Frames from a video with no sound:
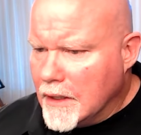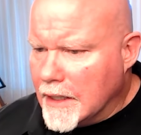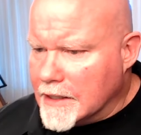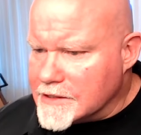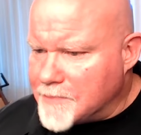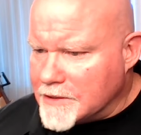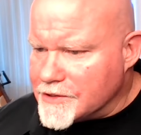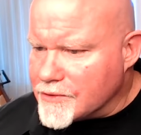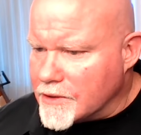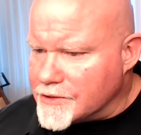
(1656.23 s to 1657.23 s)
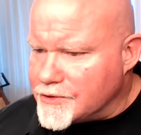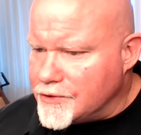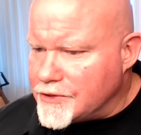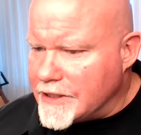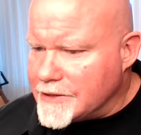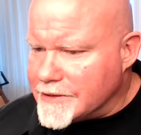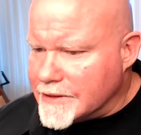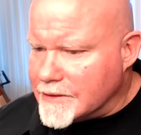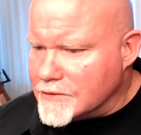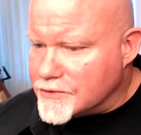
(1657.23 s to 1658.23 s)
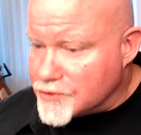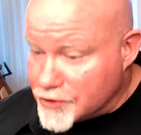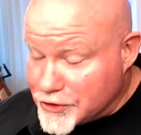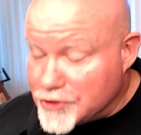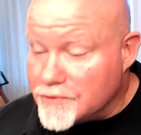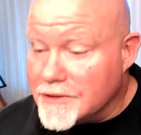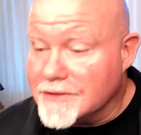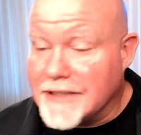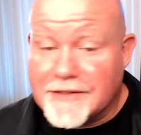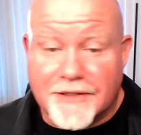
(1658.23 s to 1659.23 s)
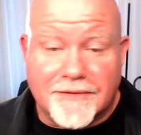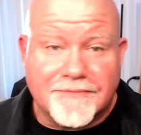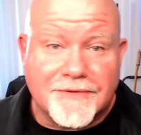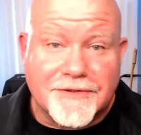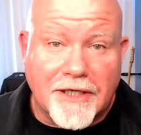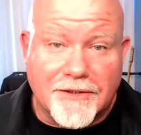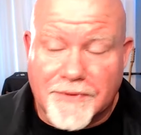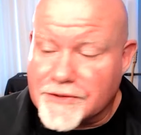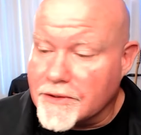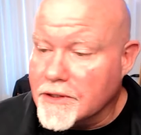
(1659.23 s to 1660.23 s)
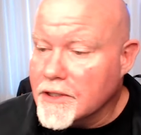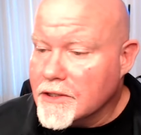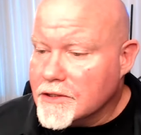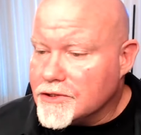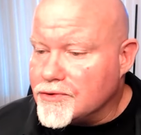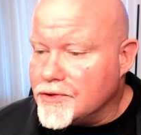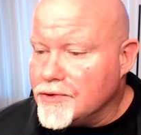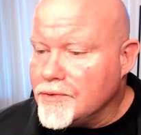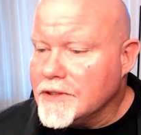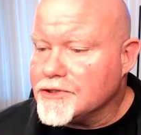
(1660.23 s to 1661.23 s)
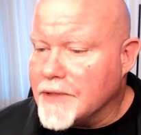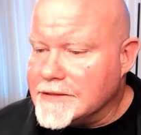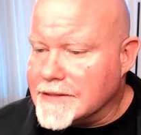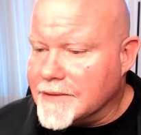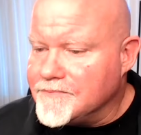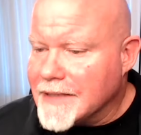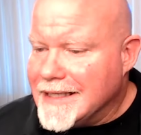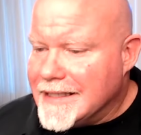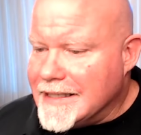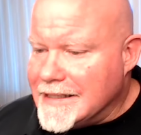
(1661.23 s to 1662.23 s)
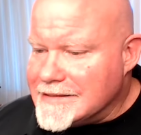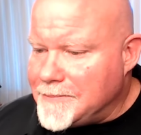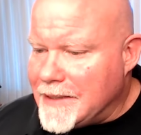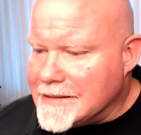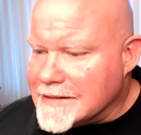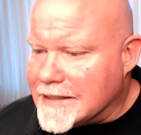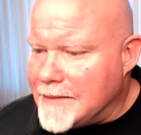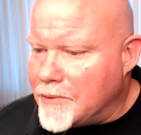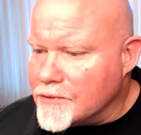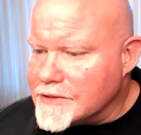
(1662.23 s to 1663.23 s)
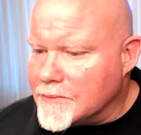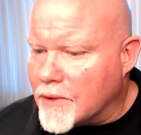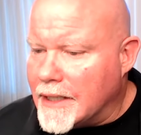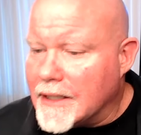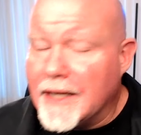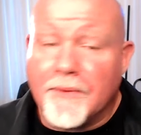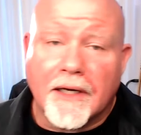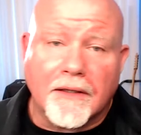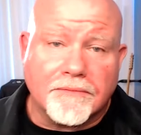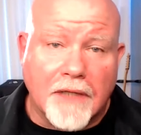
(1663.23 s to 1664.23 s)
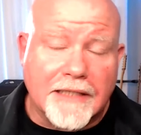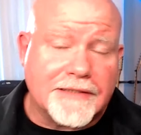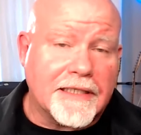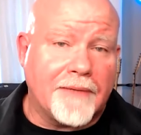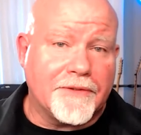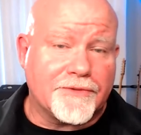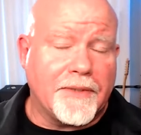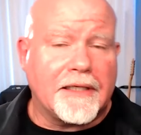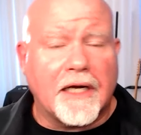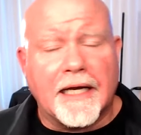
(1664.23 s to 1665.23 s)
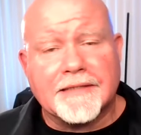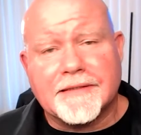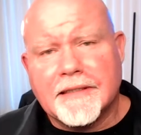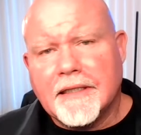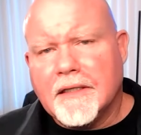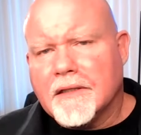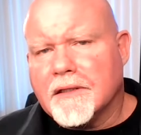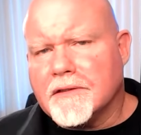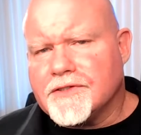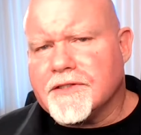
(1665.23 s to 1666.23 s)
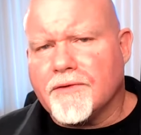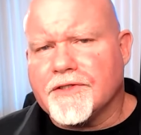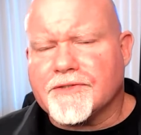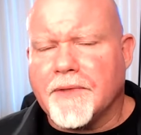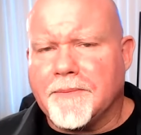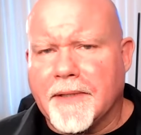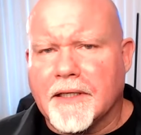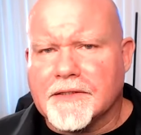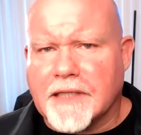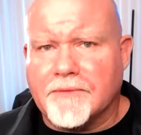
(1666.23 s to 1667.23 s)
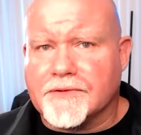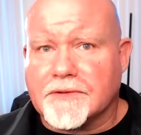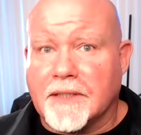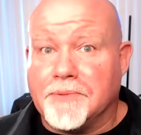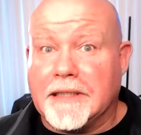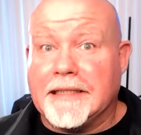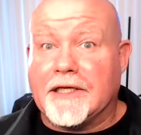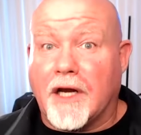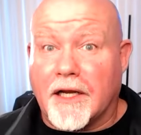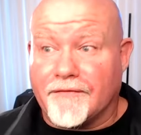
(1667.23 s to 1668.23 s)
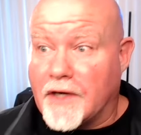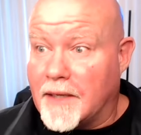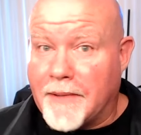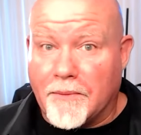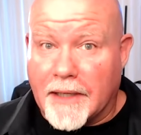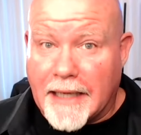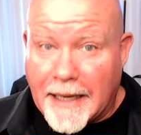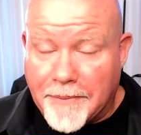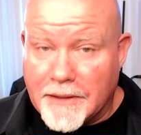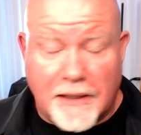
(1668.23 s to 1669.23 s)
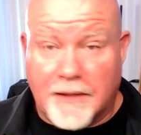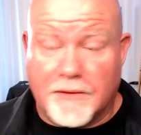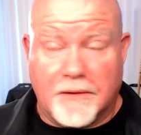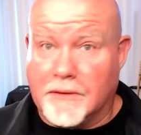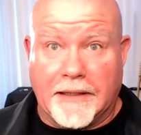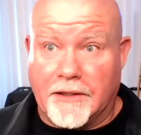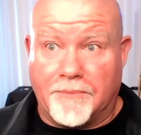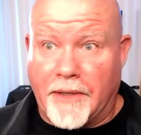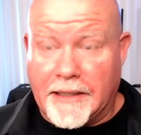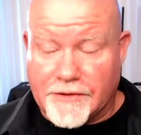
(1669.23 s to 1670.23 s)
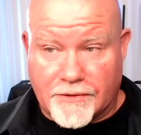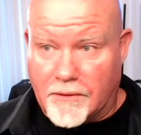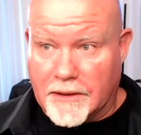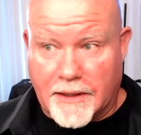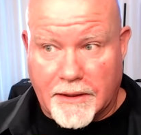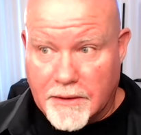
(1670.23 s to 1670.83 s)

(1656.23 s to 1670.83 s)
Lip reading: Spongosaurus, True Tracy. That's a tongue twister. True Tracy. Easy peasy. Keep posting, Brian. I will. Lots to come this week, guys. A little slow this week because I was completely caught off guard by what happened. And I'm like, your brain's just going like,